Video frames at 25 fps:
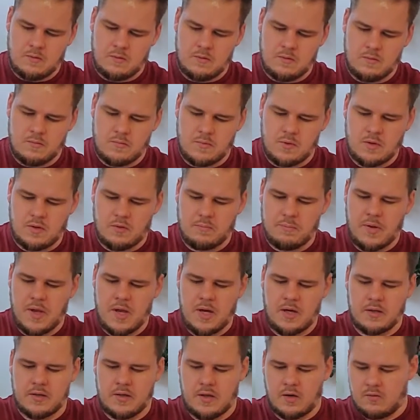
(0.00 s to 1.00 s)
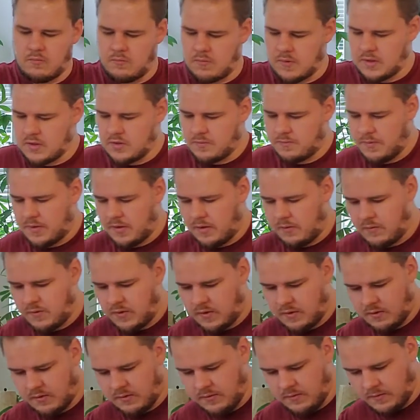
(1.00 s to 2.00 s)
I'm not going to pack it down much, but I
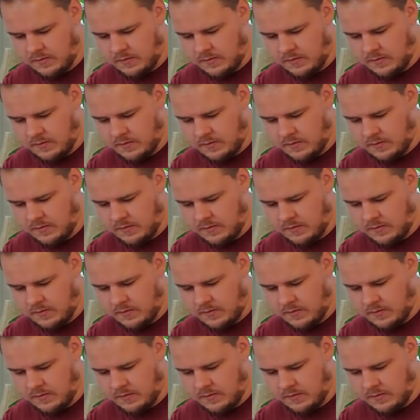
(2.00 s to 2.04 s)
will